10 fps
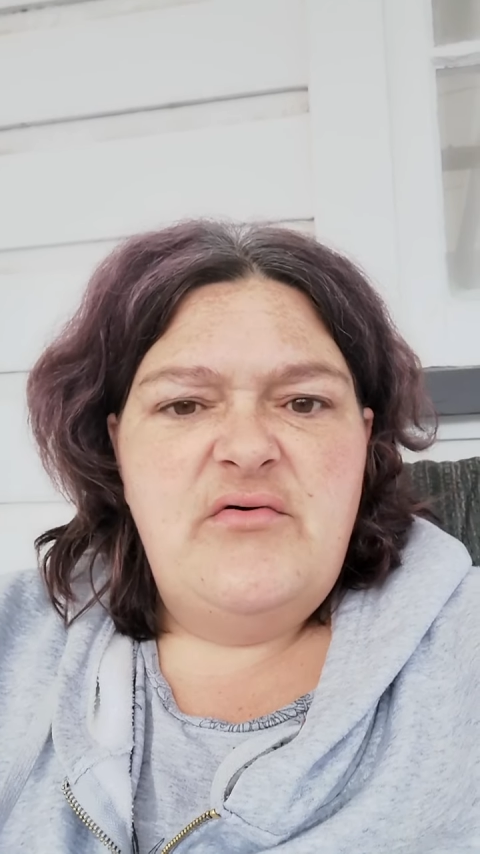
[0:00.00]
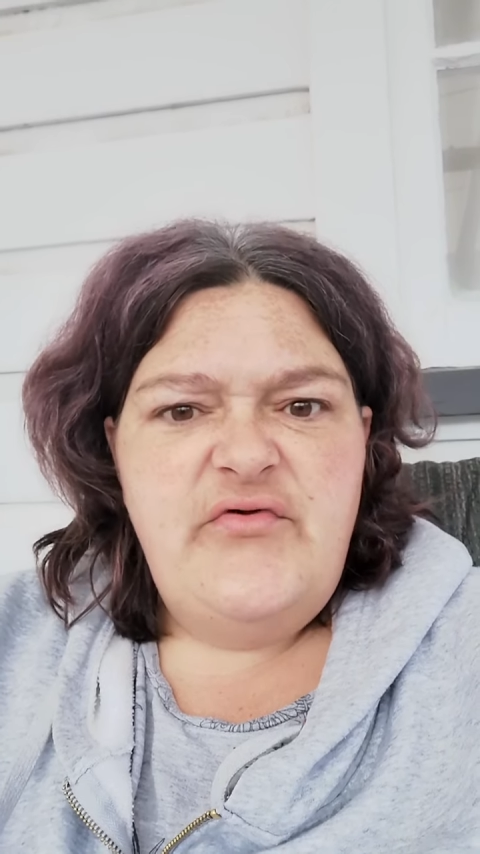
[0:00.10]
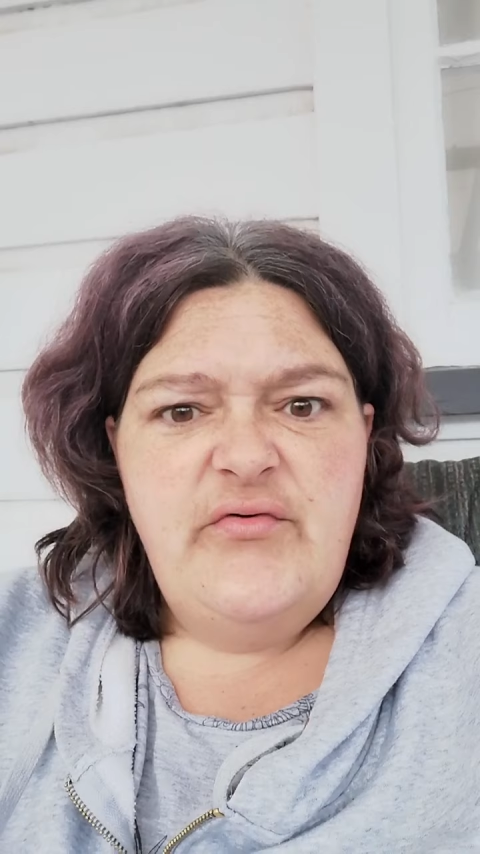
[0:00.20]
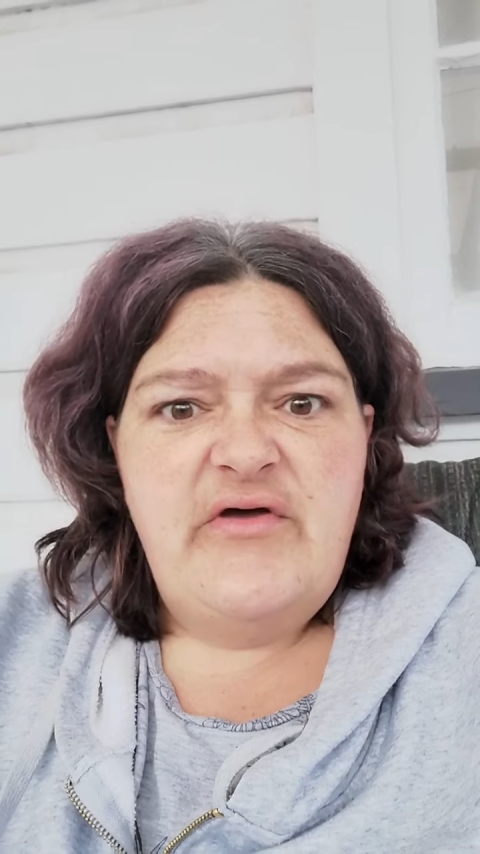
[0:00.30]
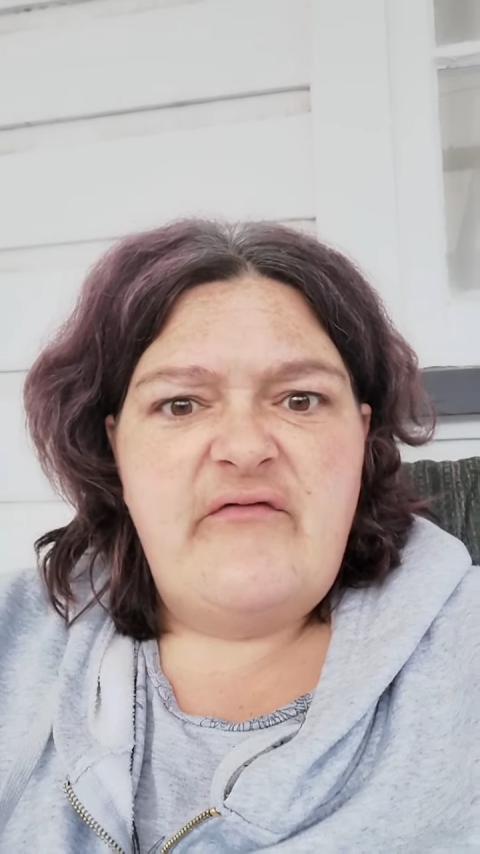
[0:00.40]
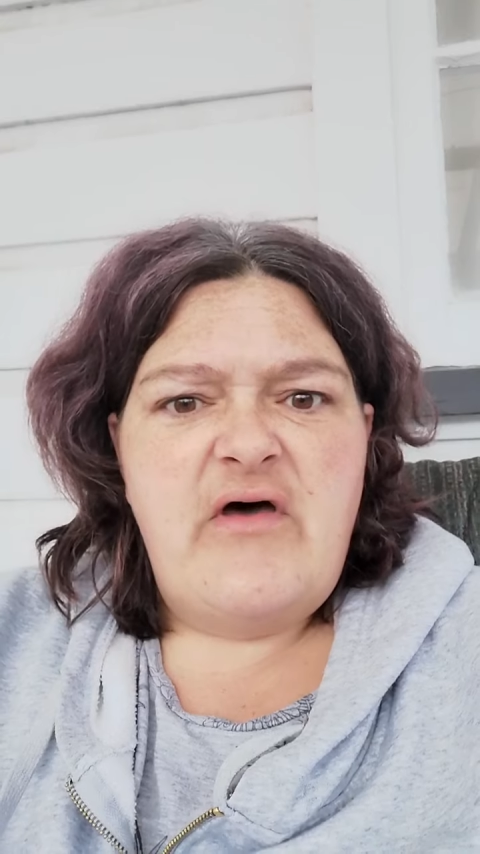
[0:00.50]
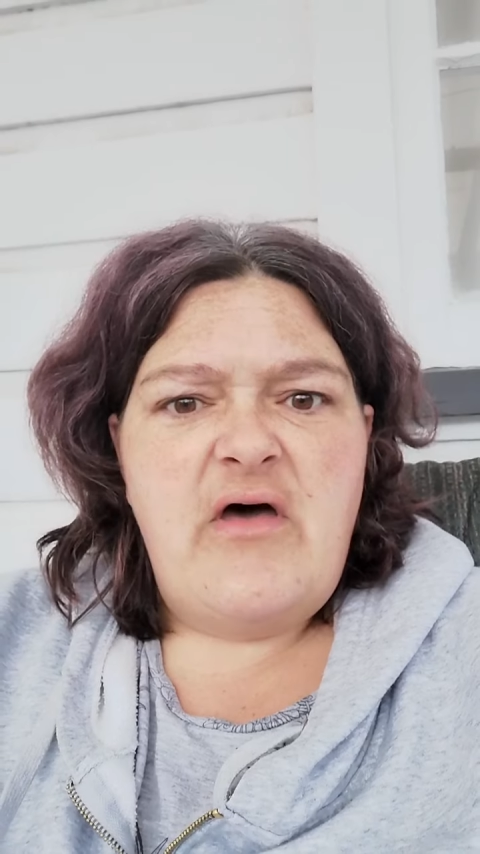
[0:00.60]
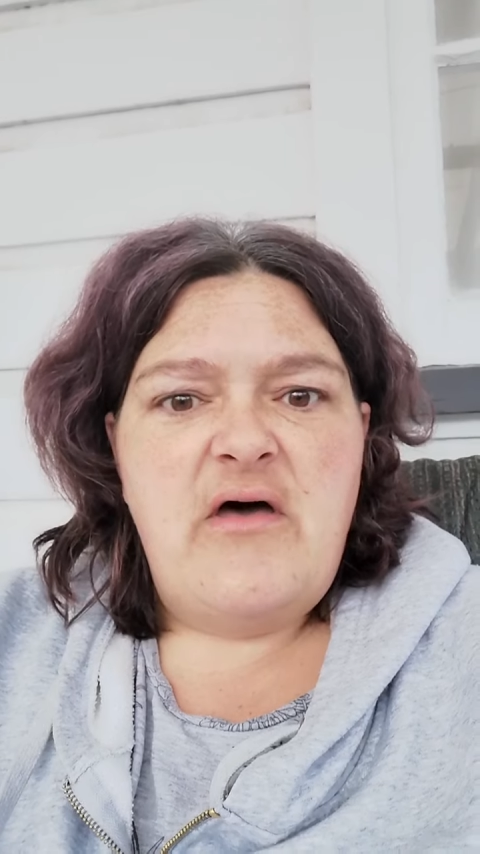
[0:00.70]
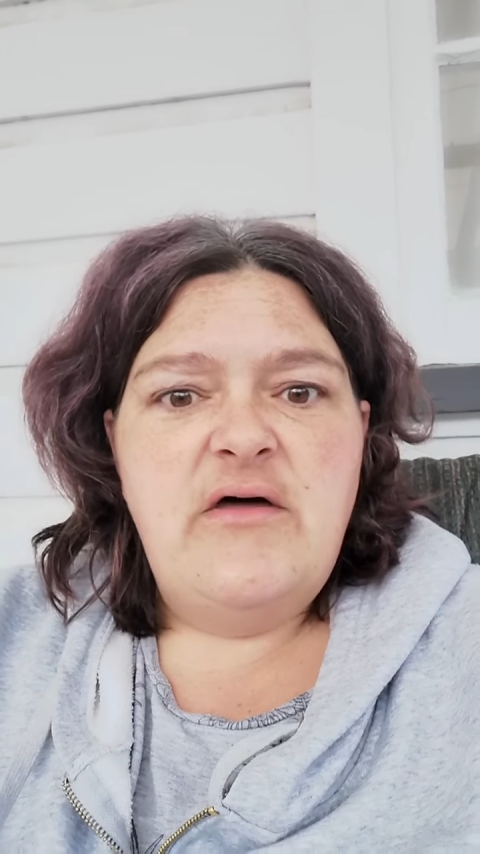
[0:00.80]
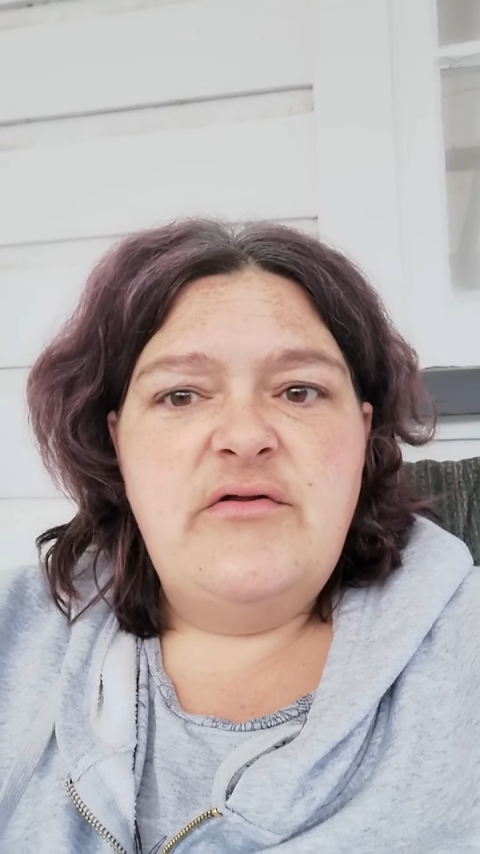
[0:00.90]
I do have a
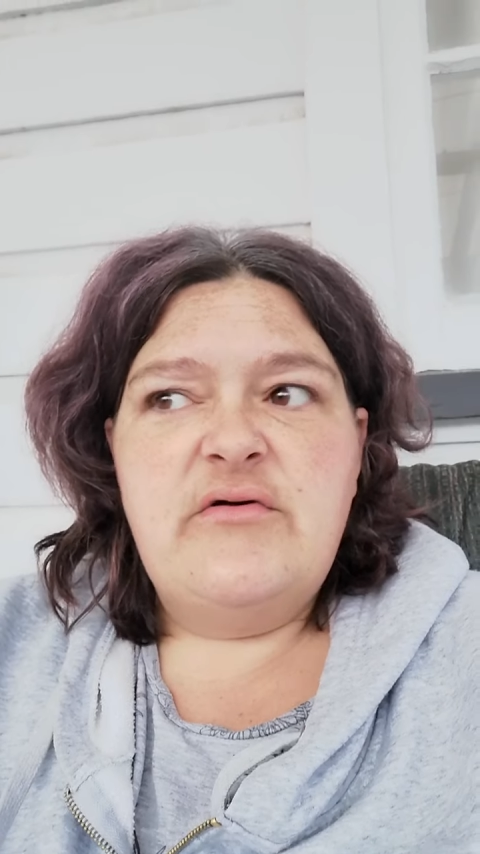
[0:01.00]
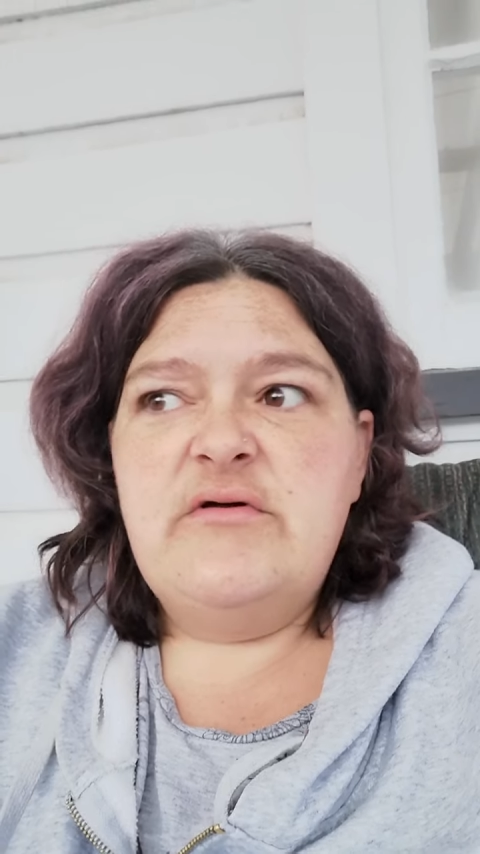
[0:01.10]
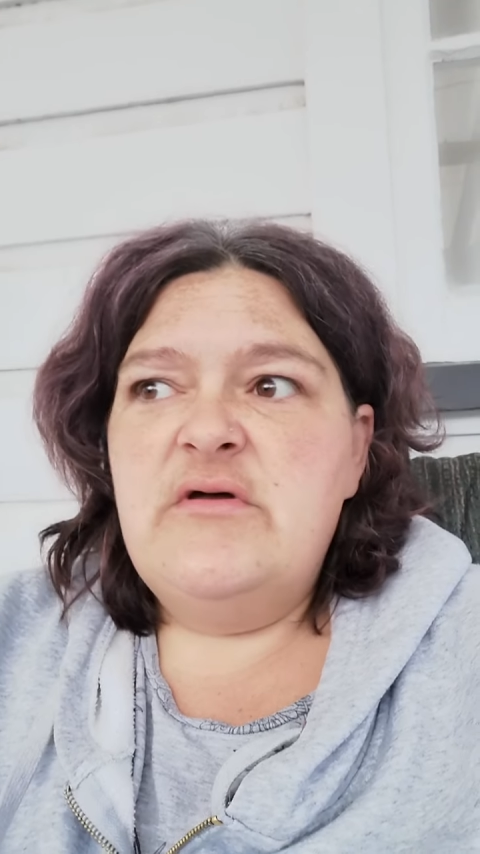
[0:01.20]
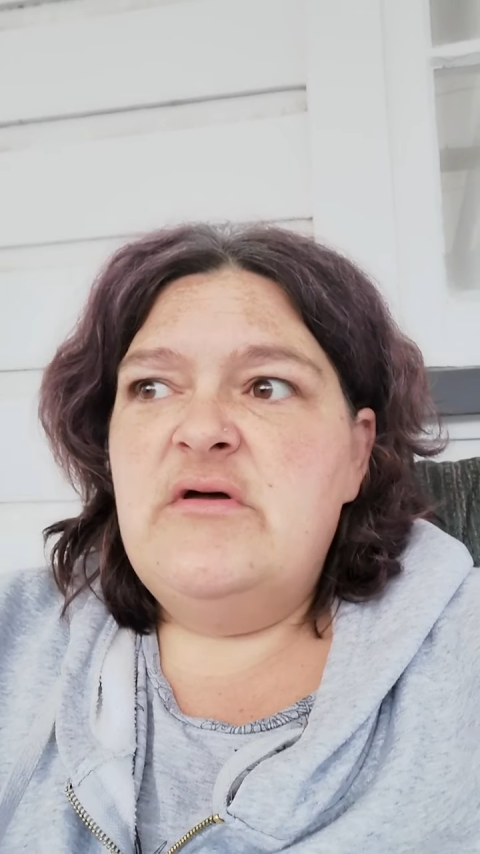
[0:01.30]
heart.